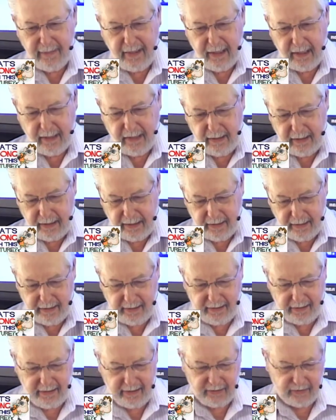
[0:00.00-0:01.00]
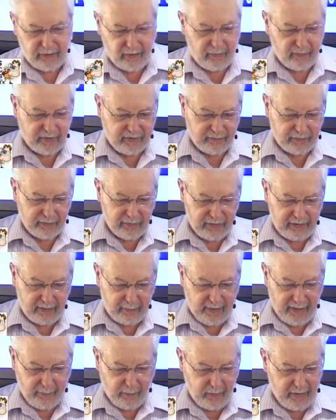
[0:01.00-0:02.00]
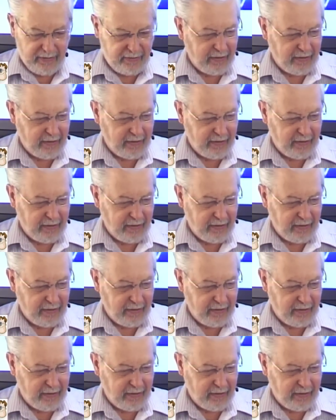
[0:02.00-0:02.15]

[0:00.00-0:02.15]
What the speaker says: in terms of losing memory.